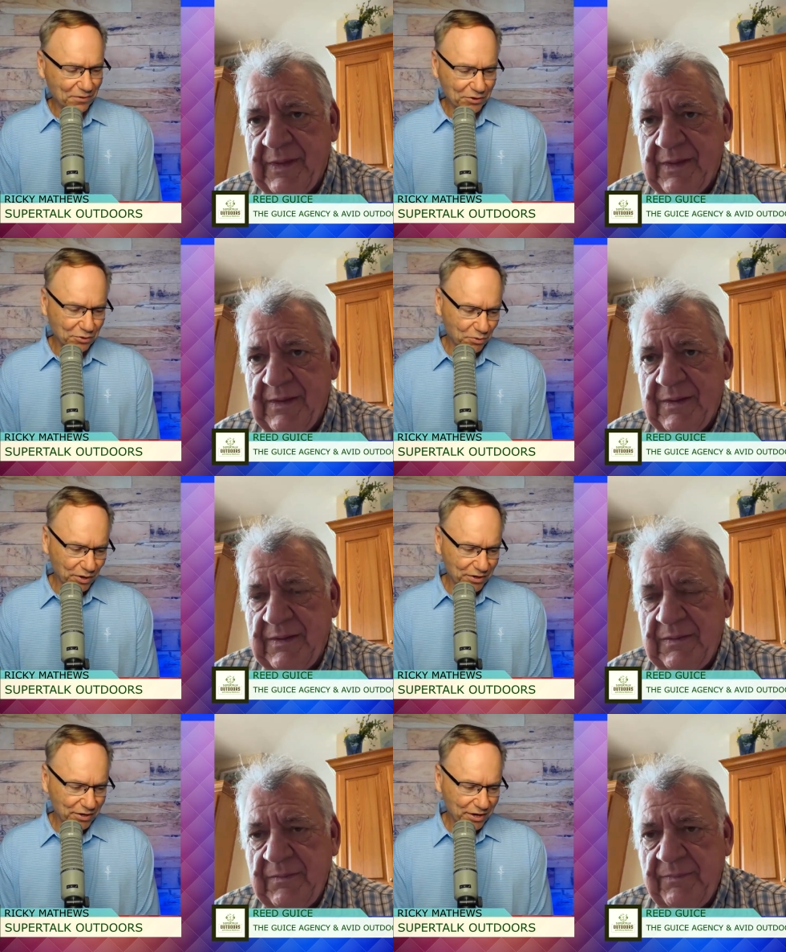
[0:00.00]

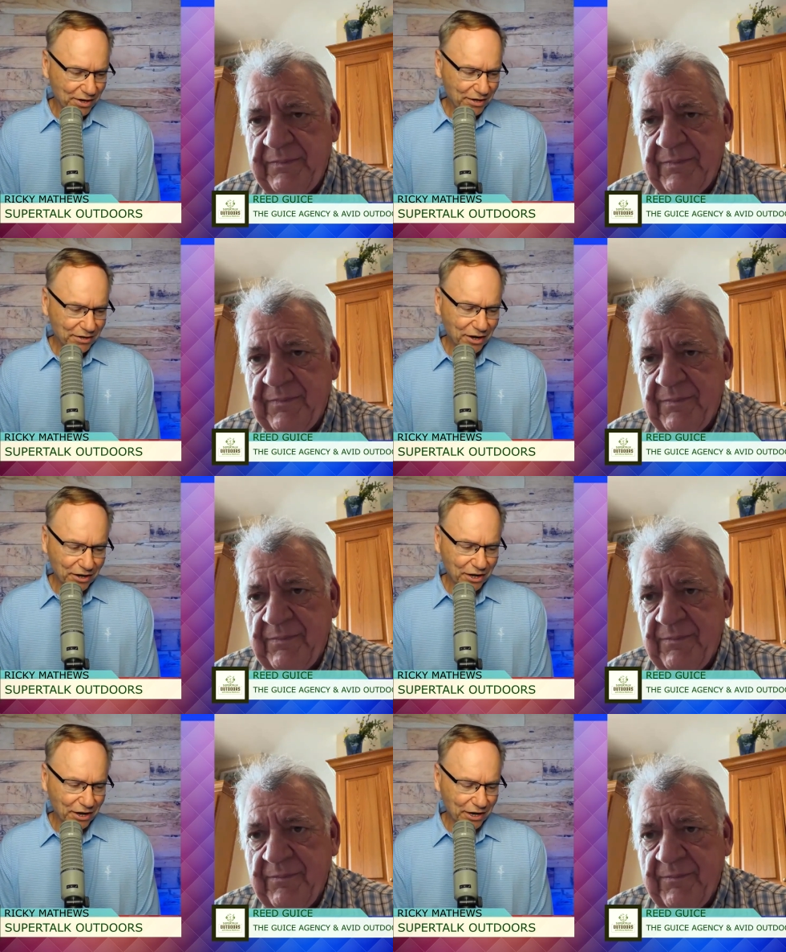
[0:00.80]
Speaker 1: enjoyed
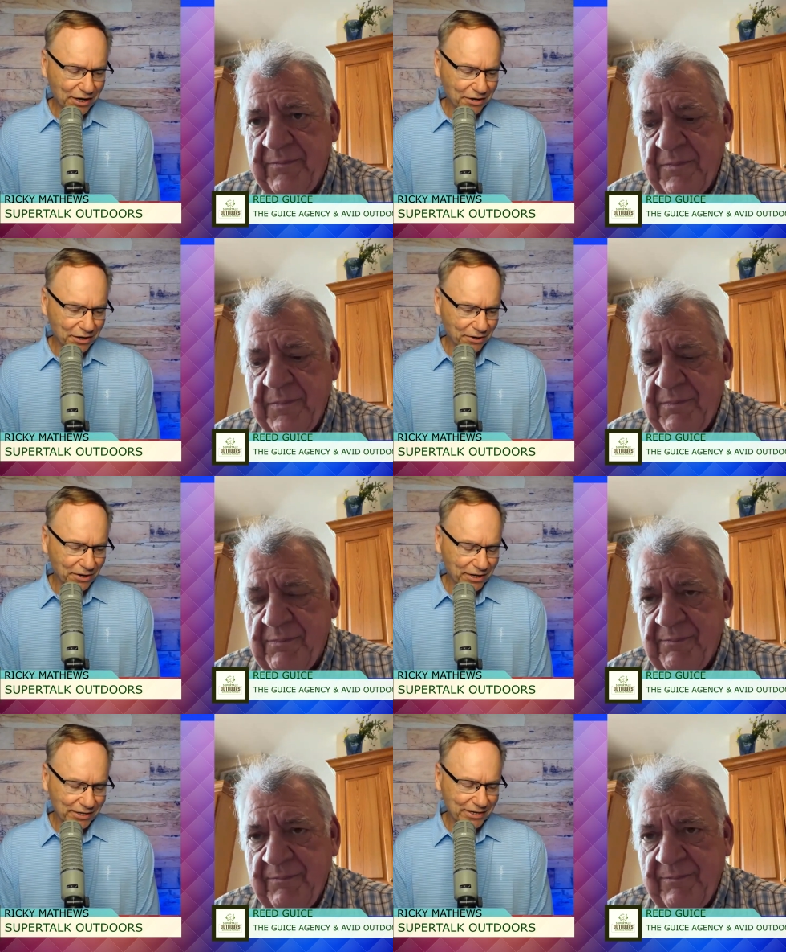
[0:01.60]
duck hunting and deer
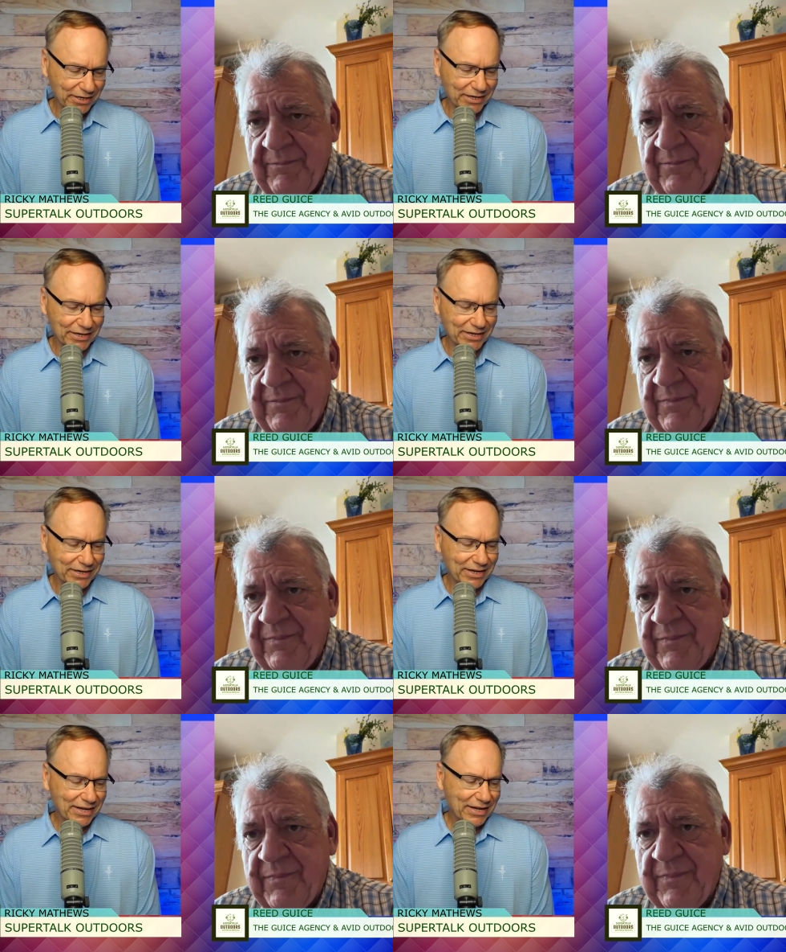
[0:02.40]
hunting and
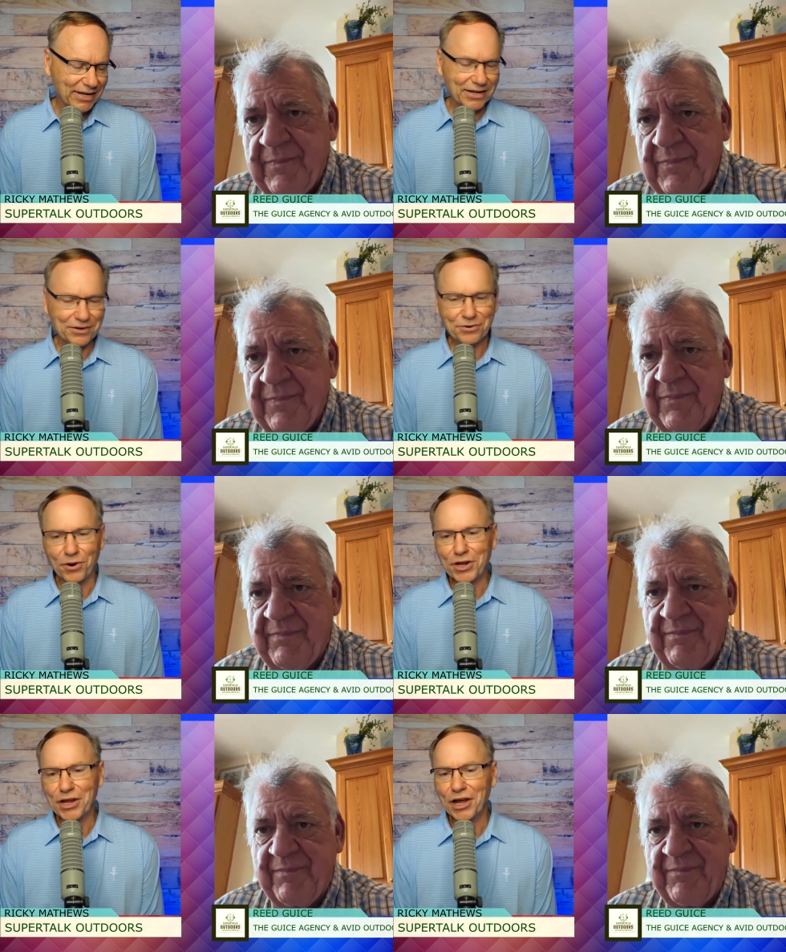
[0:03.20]

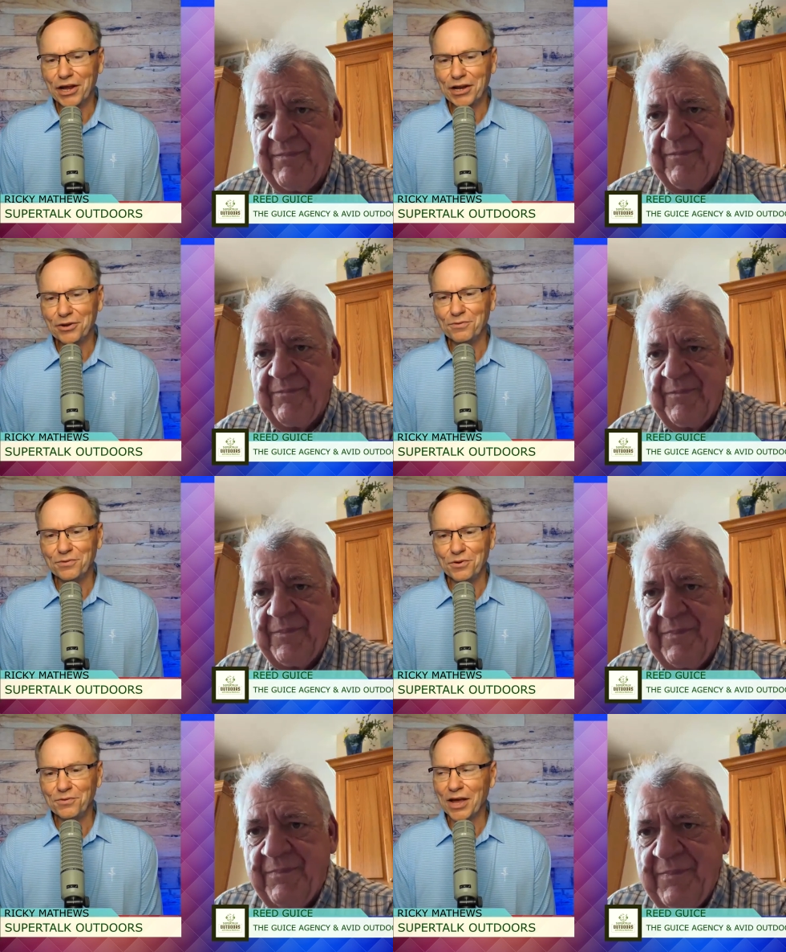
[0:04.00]
turkey hunting. You've
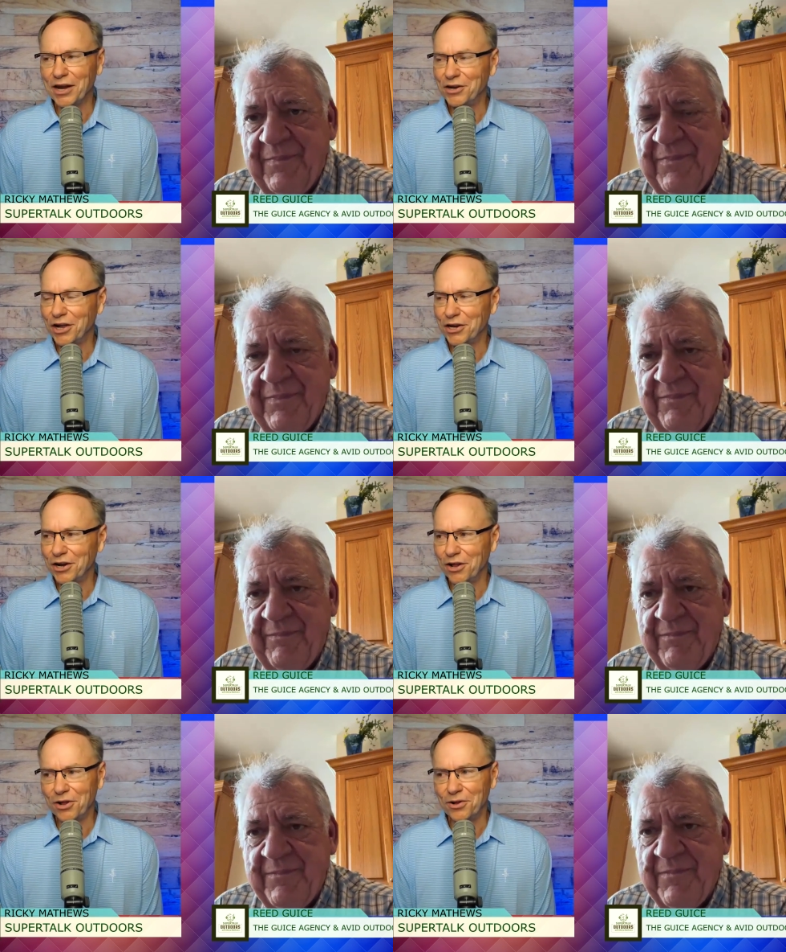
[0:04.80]
you've kind of done it
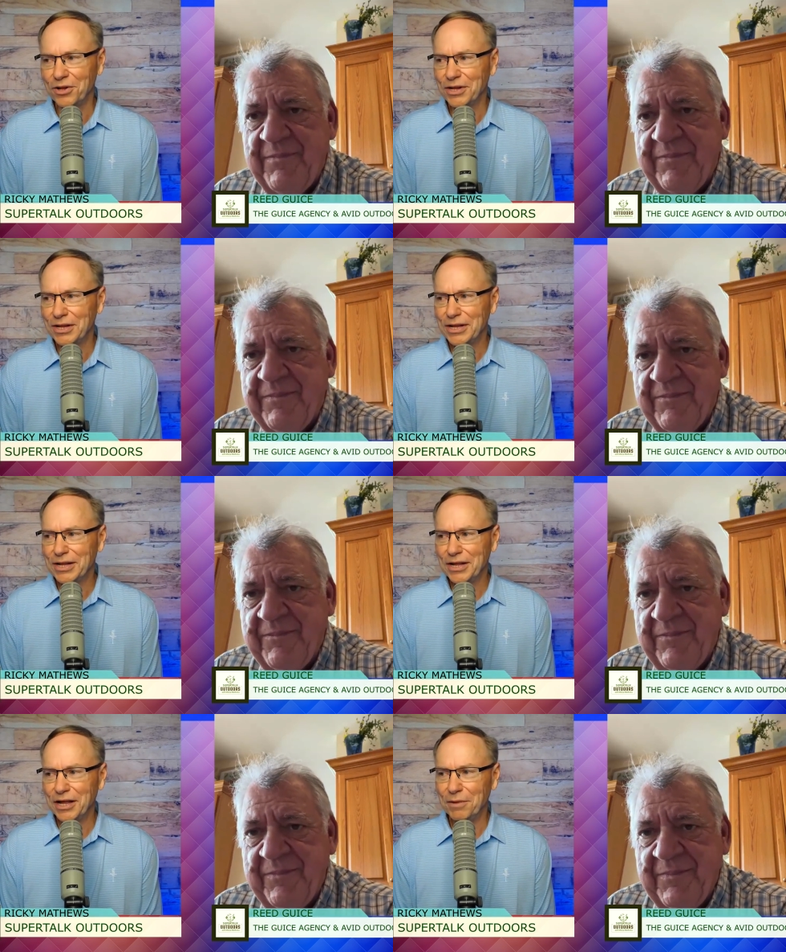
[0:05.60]
all.
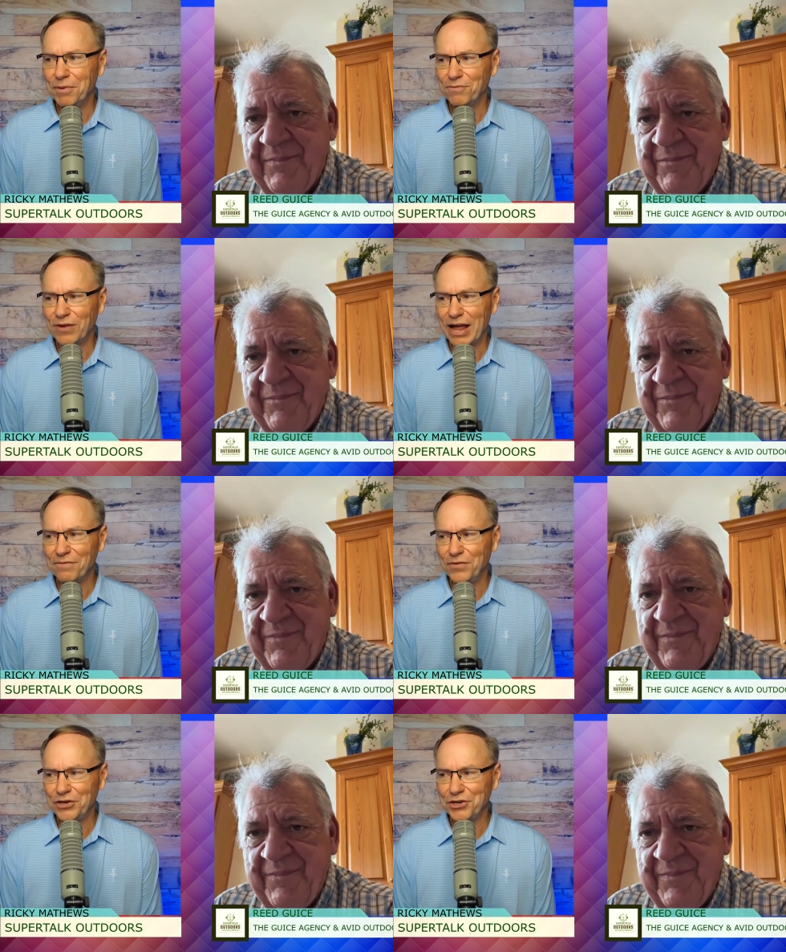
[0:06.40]
Uh, but fly
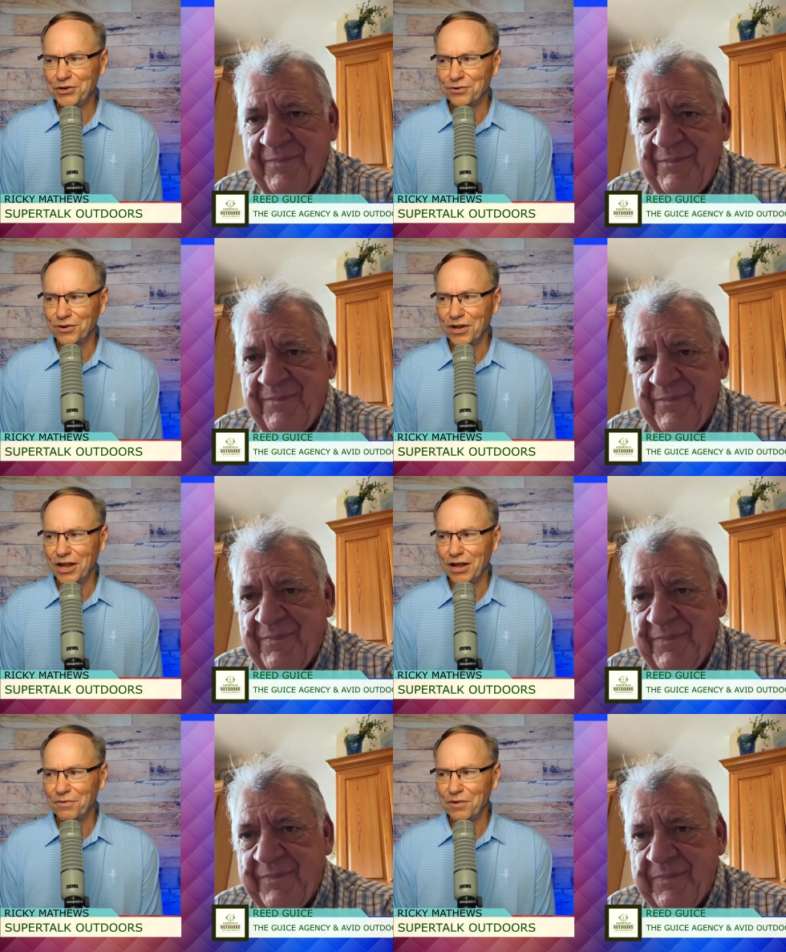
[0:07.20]
fishing's your
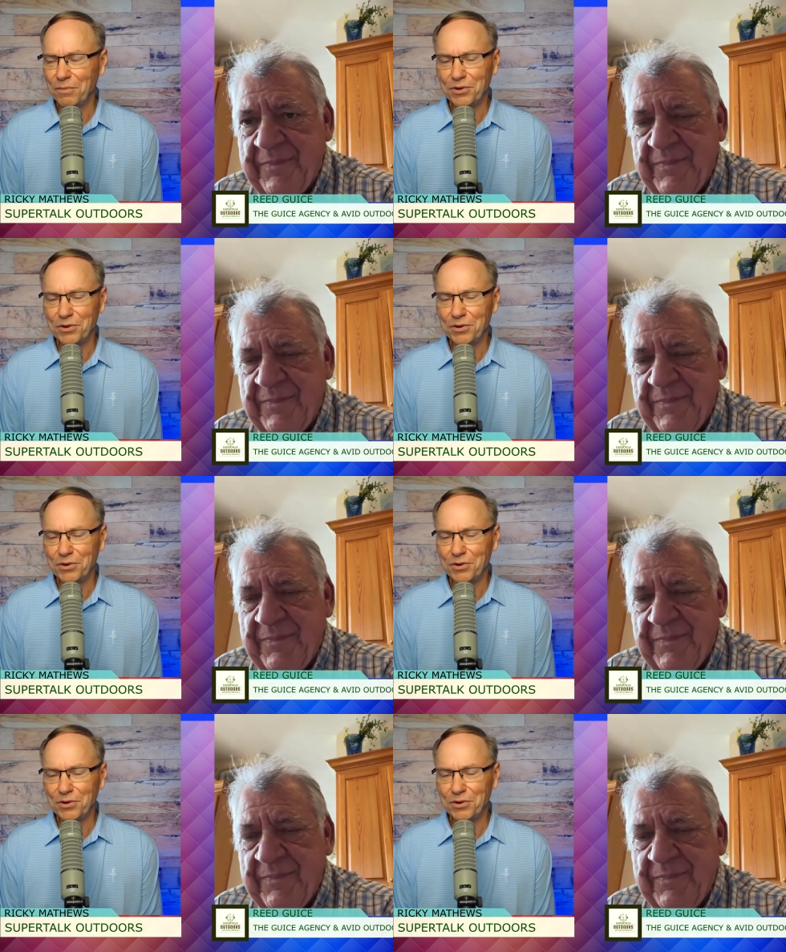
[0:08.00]
love. I